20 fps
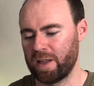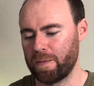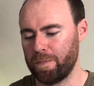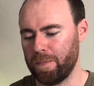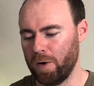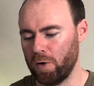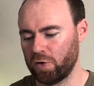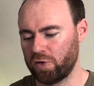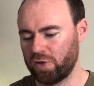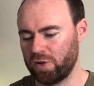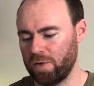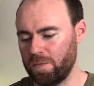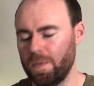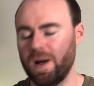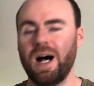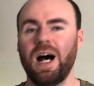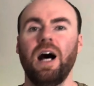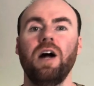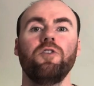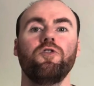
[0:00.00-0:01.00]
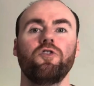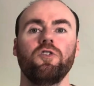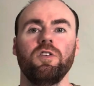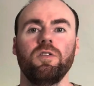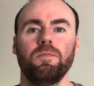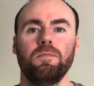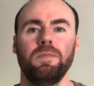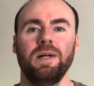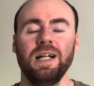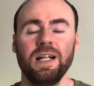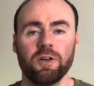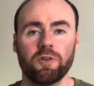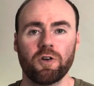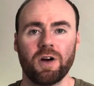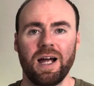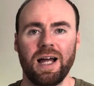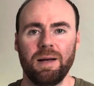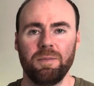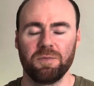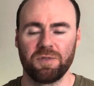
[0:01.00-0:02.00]
bottom, 100
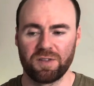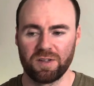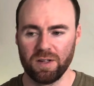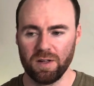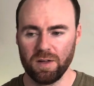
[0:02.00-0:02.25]
milligrams.